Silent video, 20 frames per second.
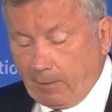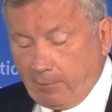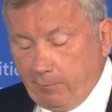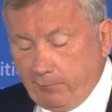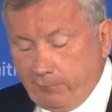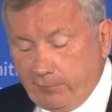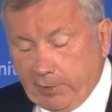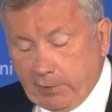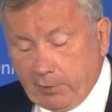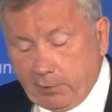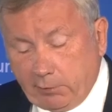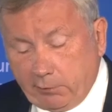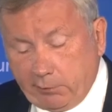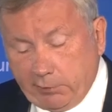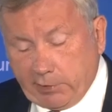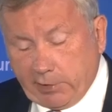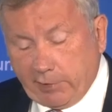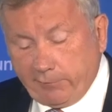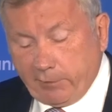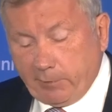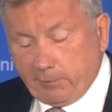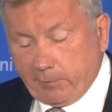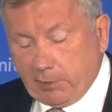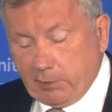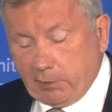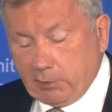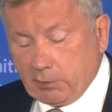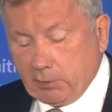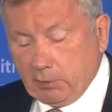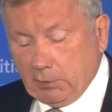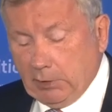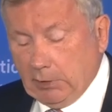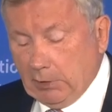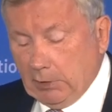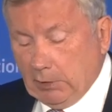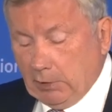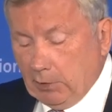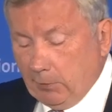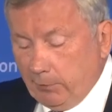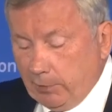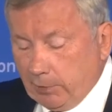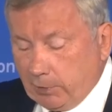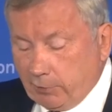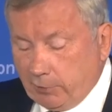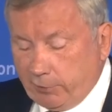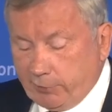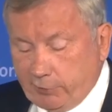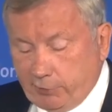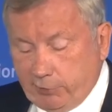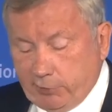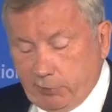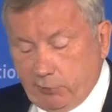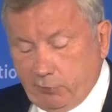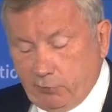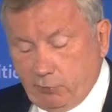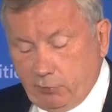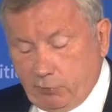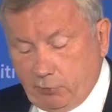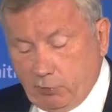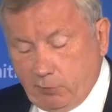The federal government will continue